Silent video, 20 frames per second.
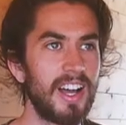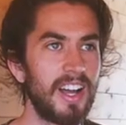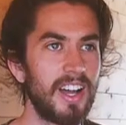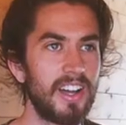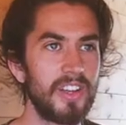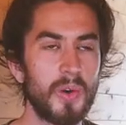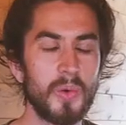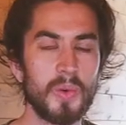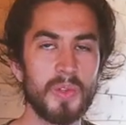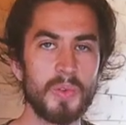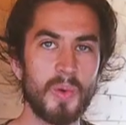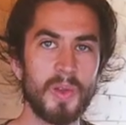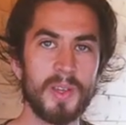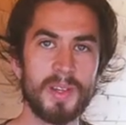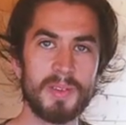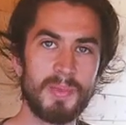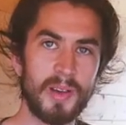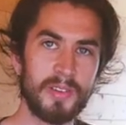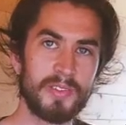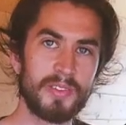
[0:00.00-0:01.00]
I always
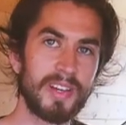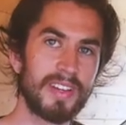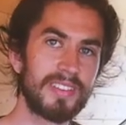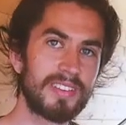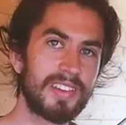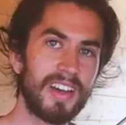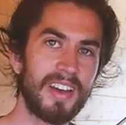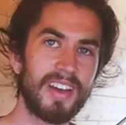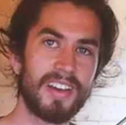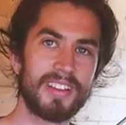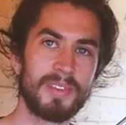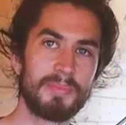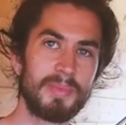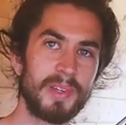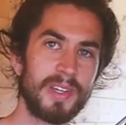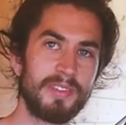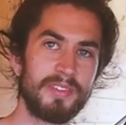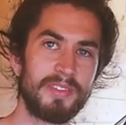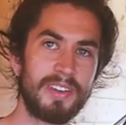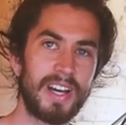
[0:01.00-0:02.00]
wanted my first car to
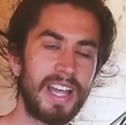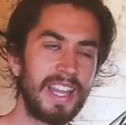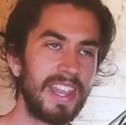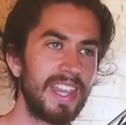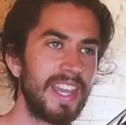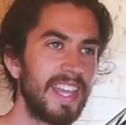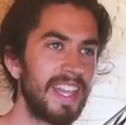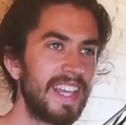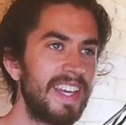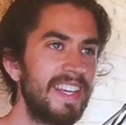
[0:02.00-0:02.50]
be a van.